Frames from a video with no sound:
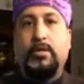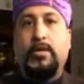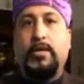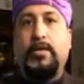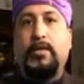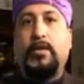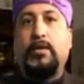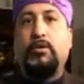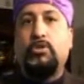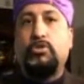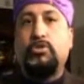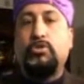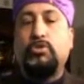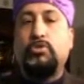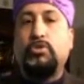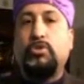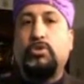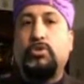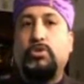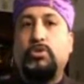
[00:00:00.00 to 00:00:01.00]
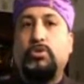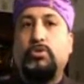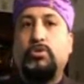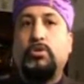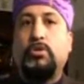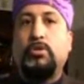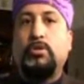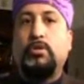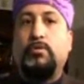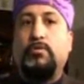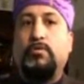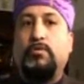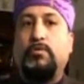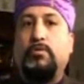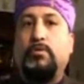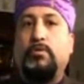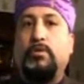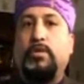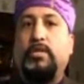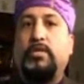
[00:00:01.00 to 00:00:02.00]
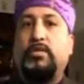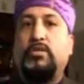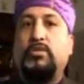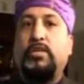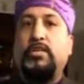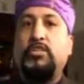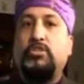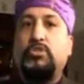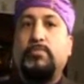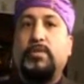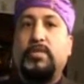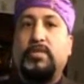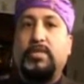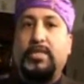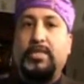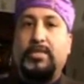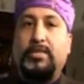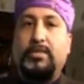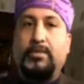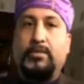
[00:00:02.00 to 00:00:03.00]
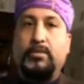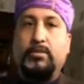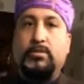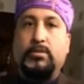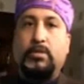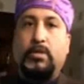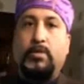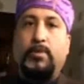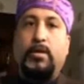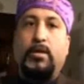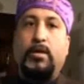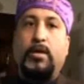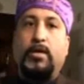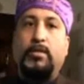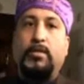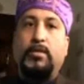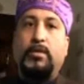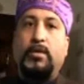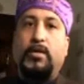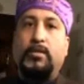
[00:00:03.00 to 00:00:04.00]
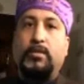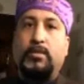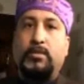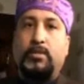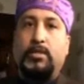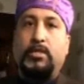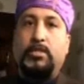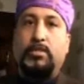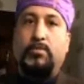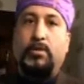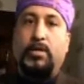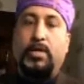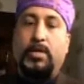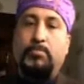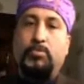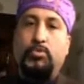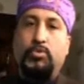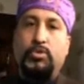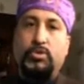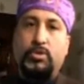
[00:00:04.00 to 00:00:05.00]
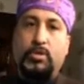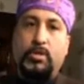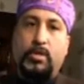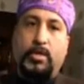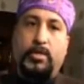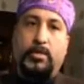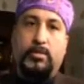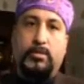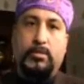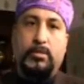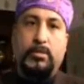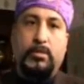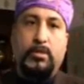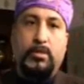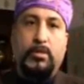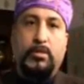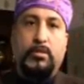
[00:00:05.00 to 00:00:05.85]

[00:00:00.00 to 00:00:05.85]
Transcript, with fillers: And I also show you in, intimate details about other, other things about Hebrew Israelites,